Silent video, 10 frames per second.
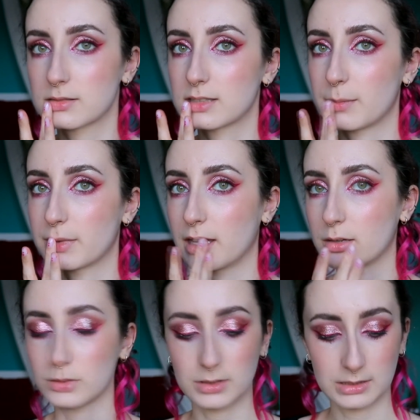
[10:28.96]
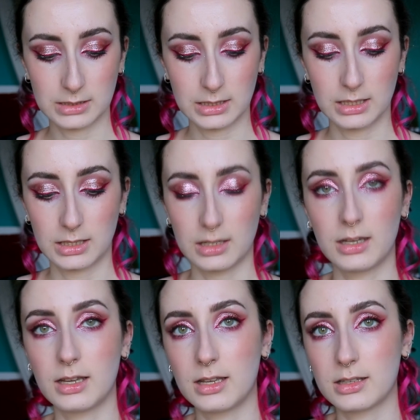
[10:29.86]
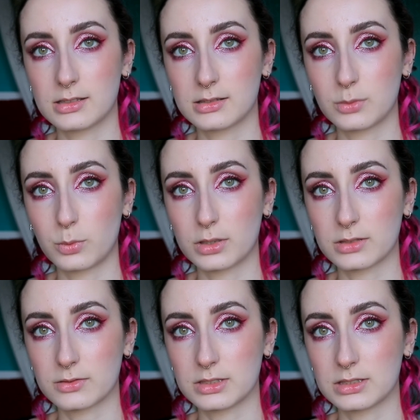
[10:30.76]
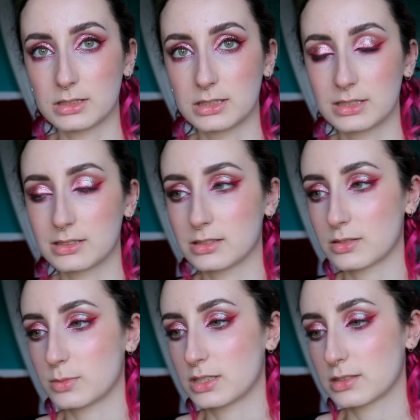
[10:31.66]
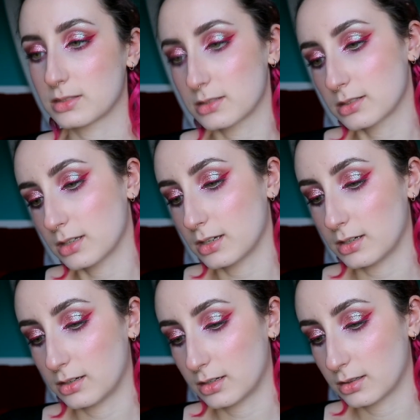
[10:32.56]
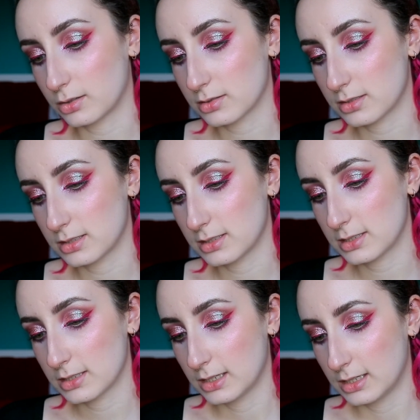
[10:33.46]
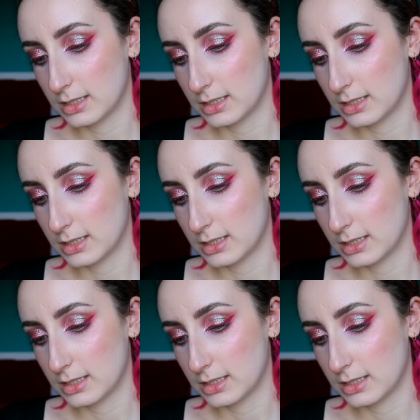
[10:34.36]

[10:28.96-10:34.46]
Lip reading: tapped out, and one of the Glisten Cosmetics glosses.